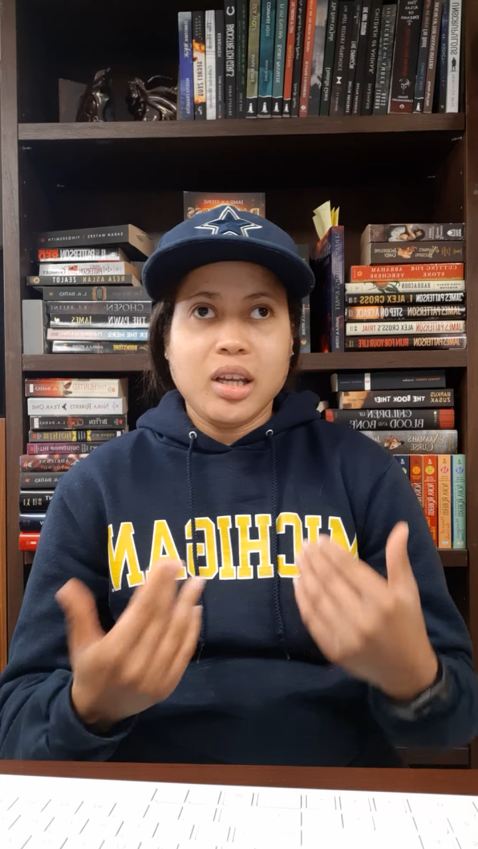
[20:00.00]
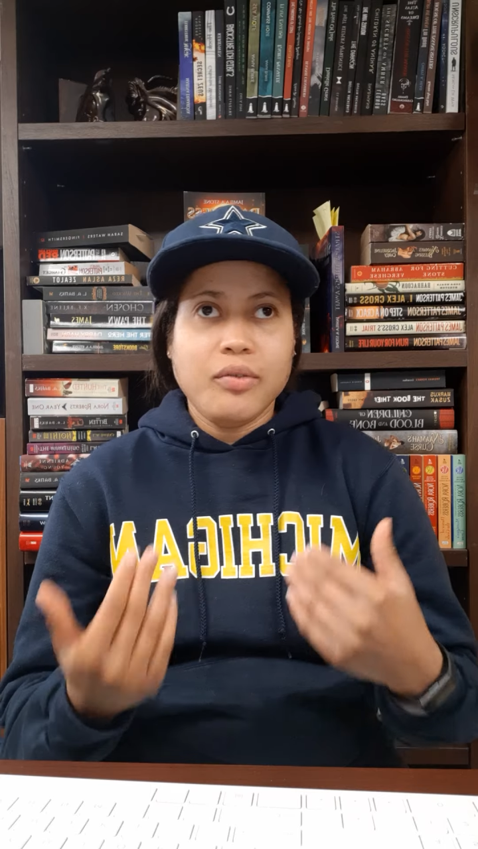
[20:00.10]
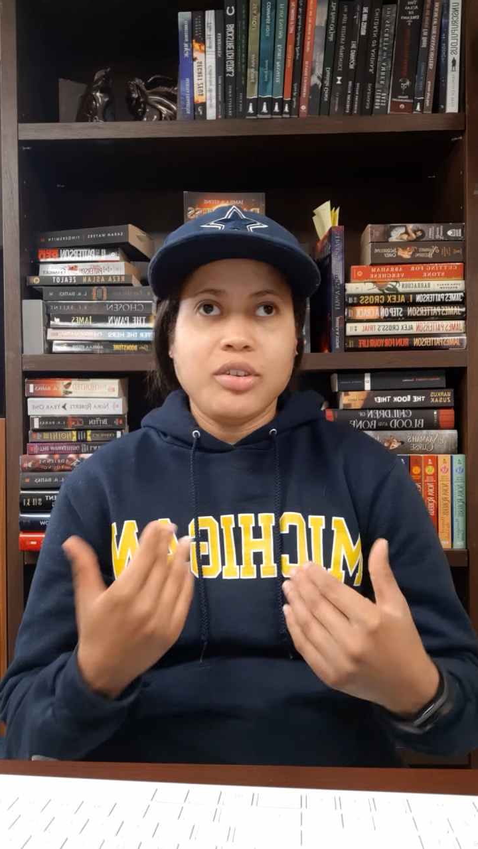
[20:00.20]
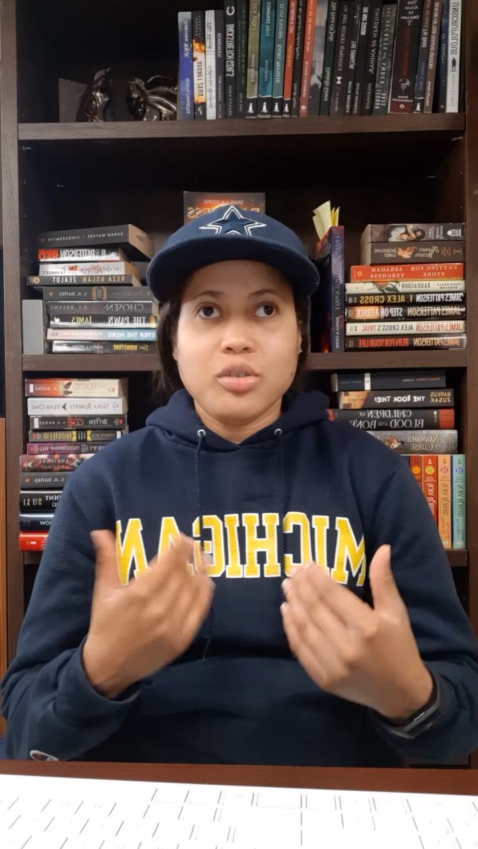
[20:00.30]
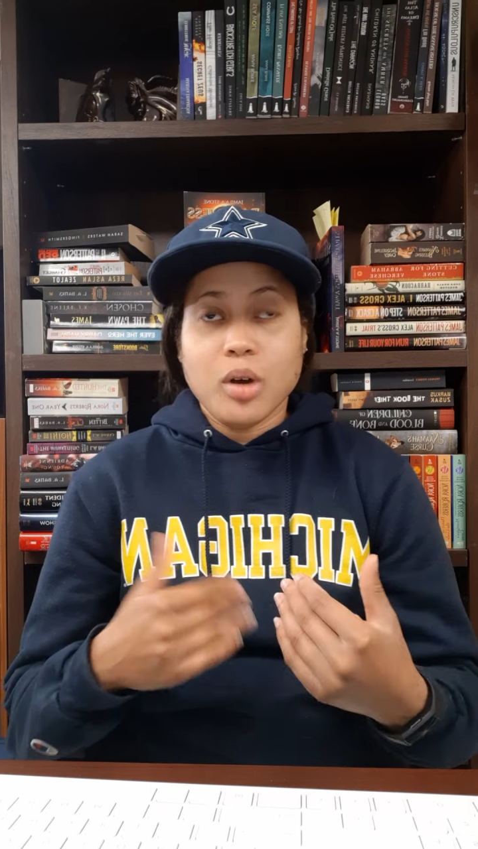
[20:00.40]

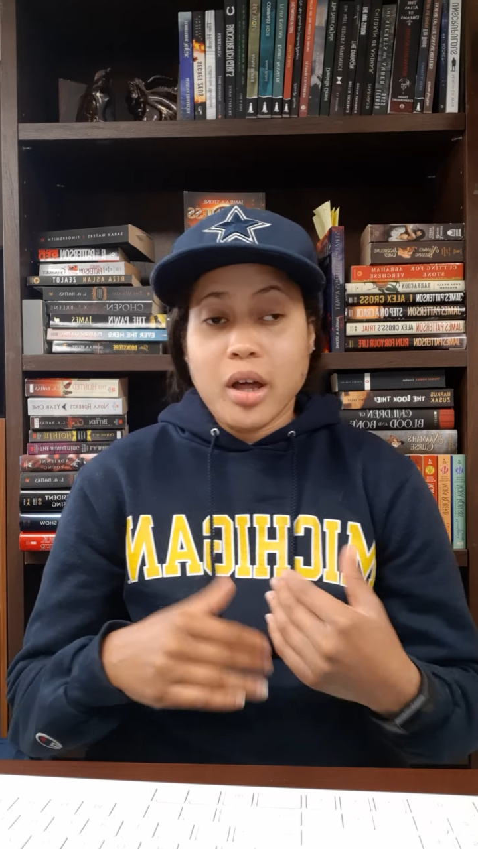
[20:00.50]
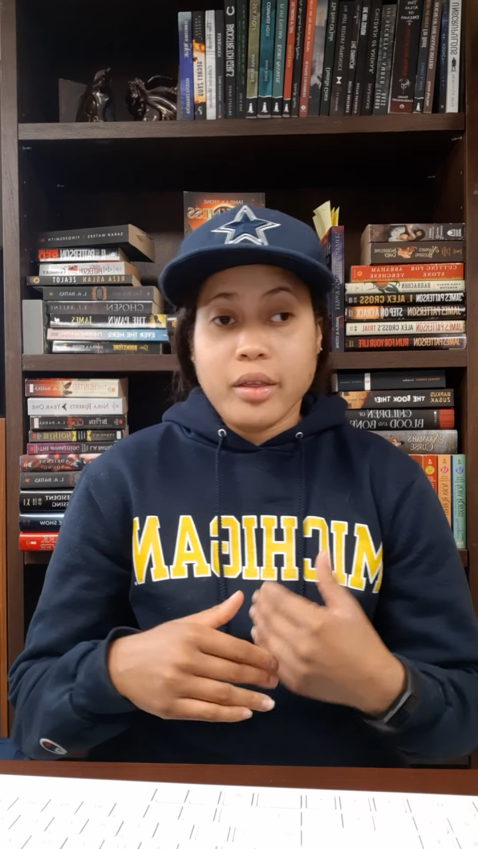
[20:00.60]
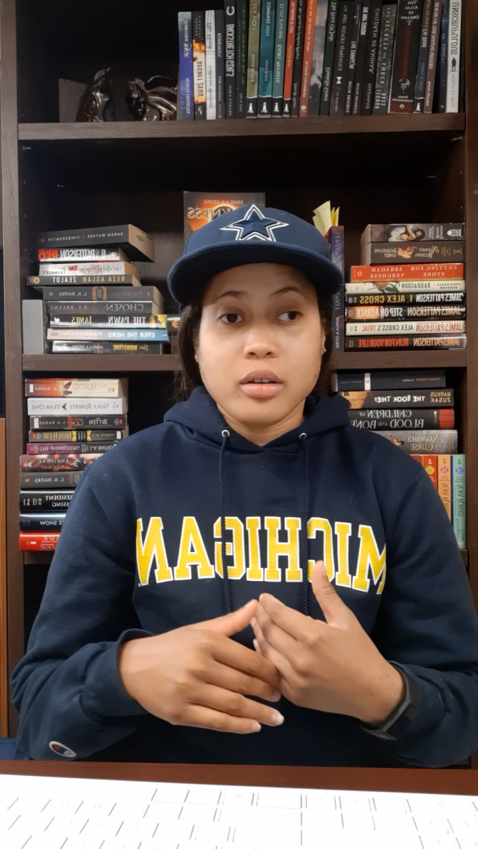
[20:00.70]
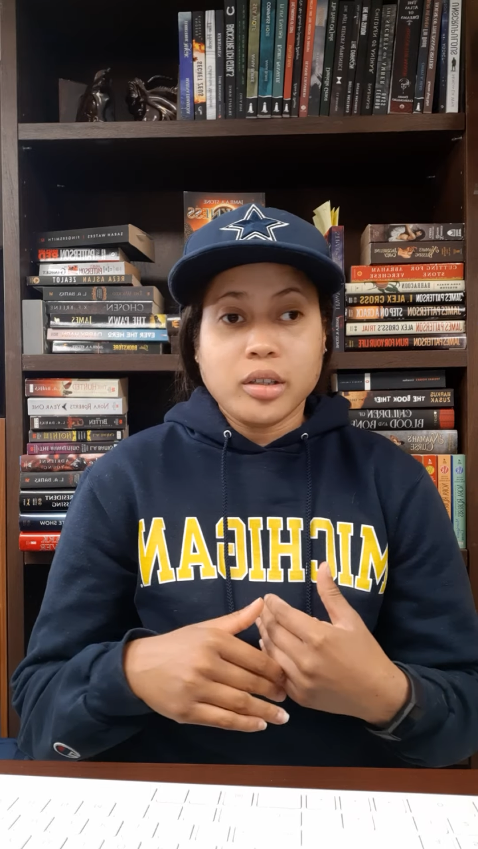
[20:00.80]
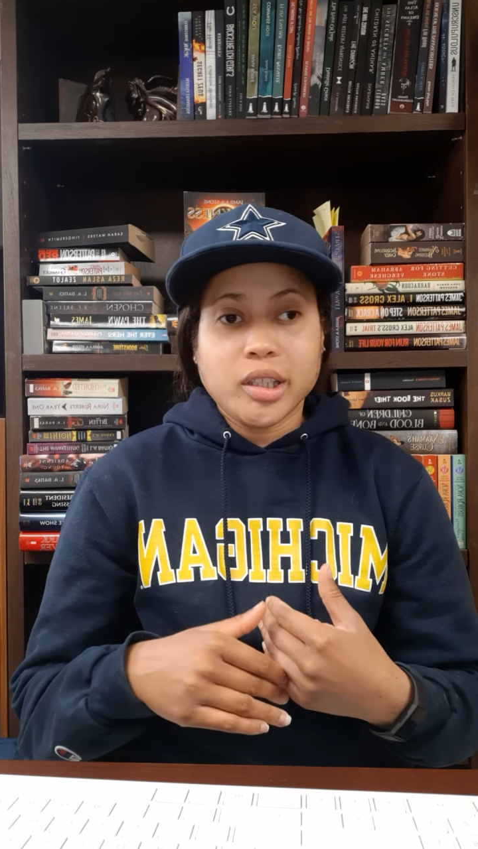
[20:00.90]
giving to
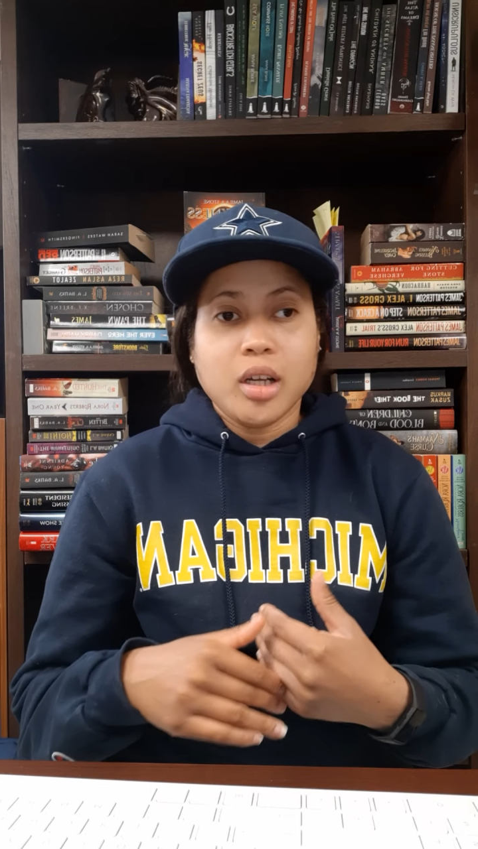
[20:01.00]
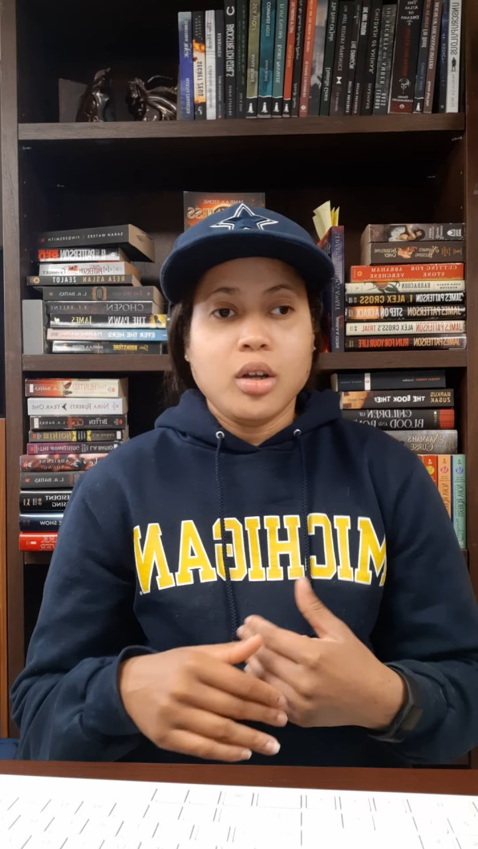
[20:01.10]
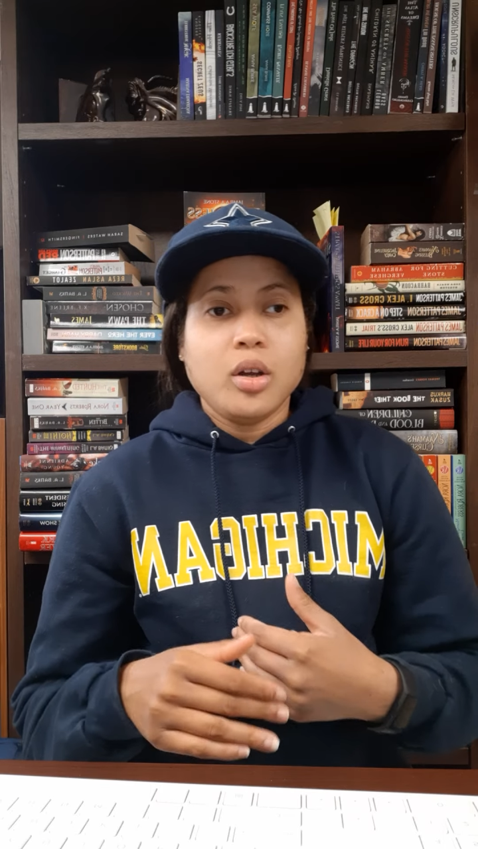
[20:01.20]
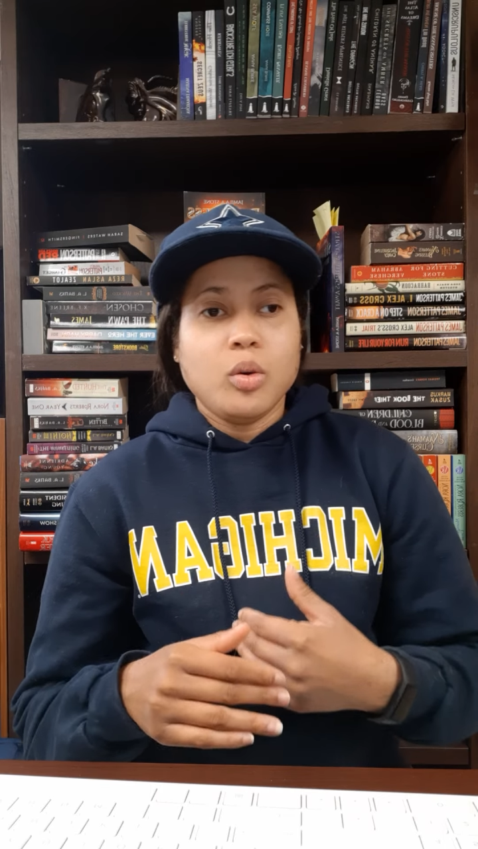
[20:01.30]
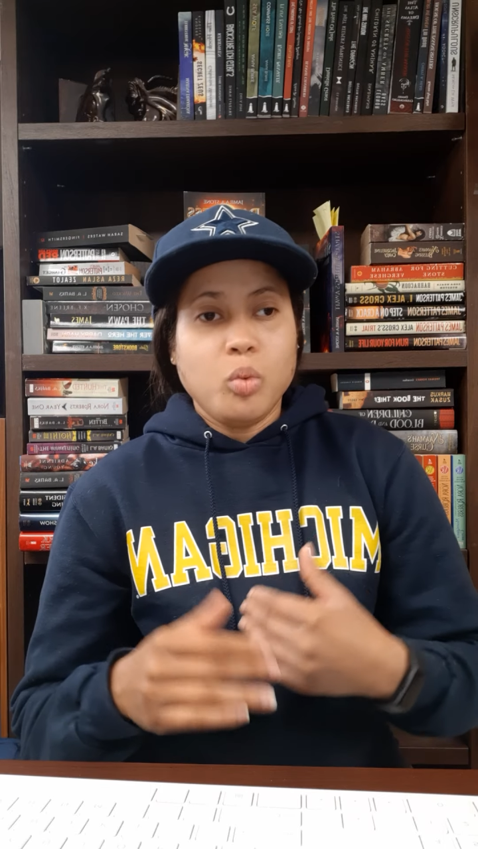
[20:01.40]
others
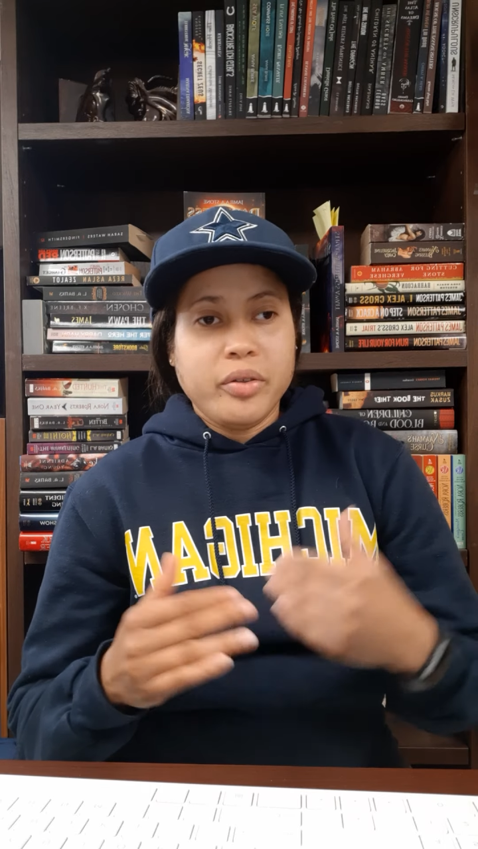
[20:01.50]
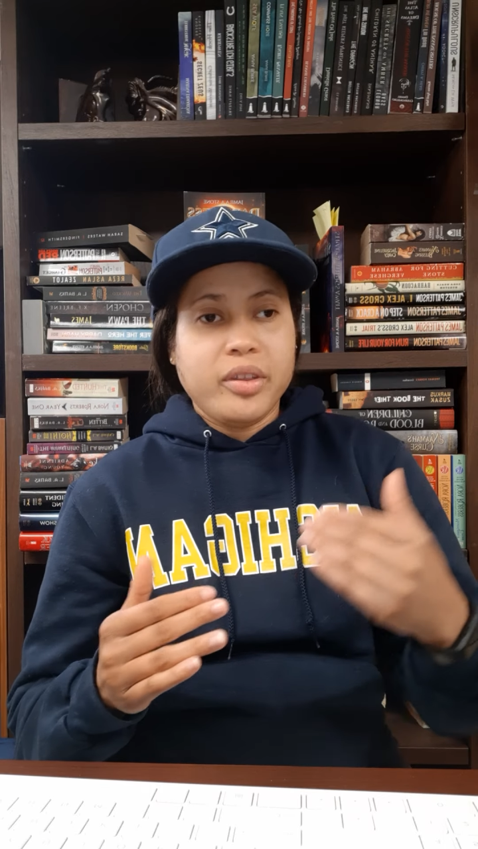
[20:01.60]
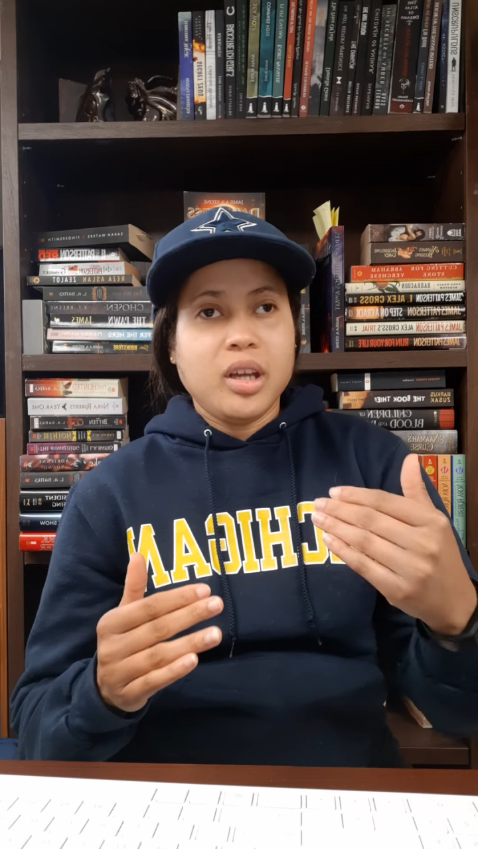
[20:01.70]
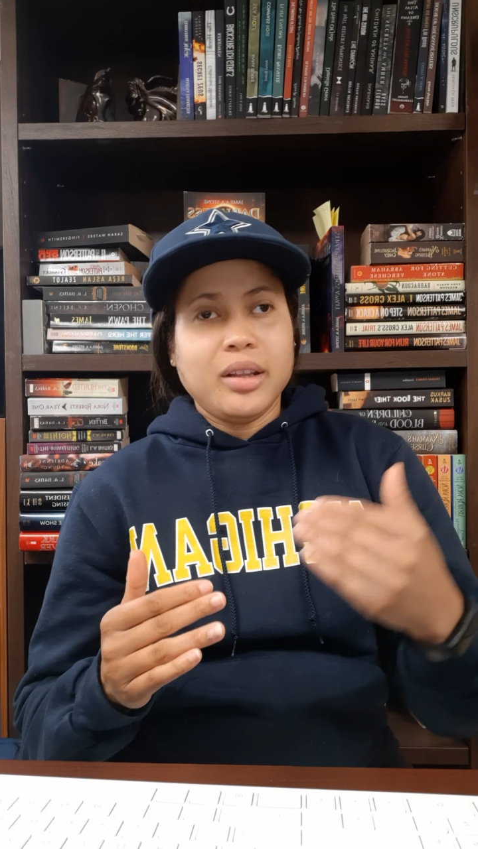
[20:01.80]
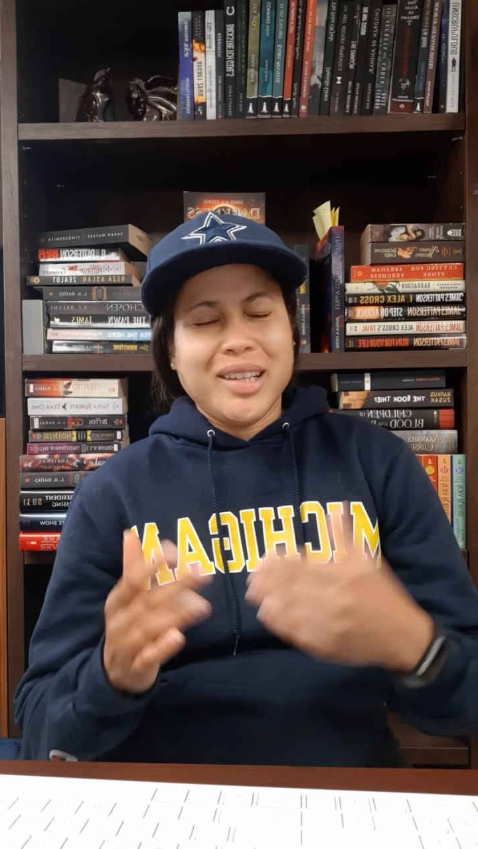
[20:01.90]
within